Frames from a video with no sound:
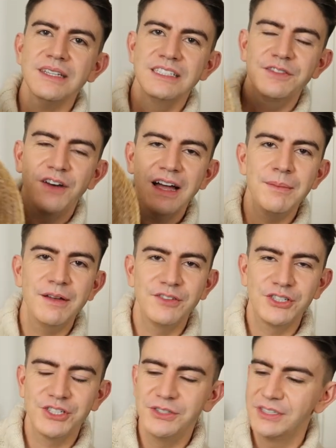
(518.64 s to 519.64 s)
is if I am
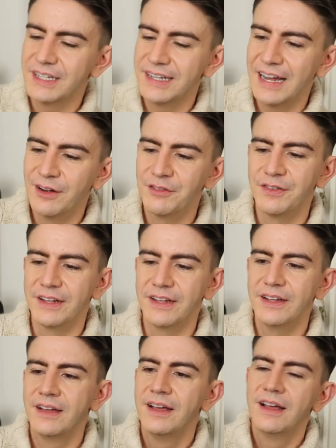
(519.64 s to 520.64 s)
ever shooting an
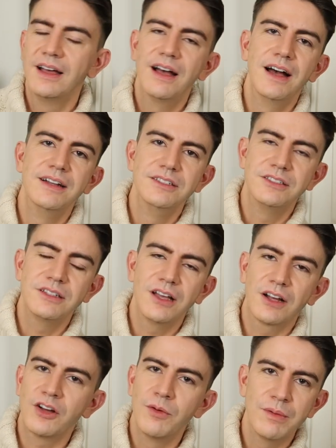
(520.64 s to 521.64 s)
outfit and
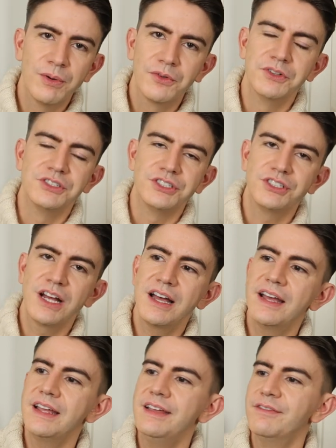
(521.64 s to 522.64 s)
I can't be bothered to
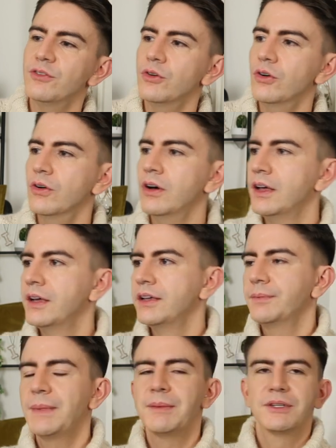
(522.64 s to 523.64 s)
shave or
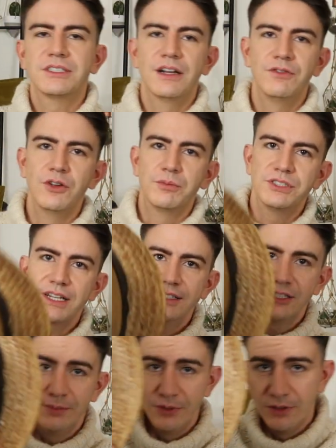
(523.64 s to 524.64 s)
make myself look
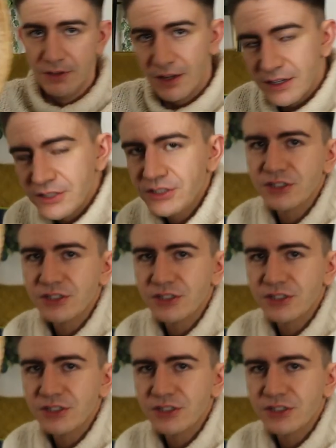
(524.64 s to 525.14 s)
presentable, I could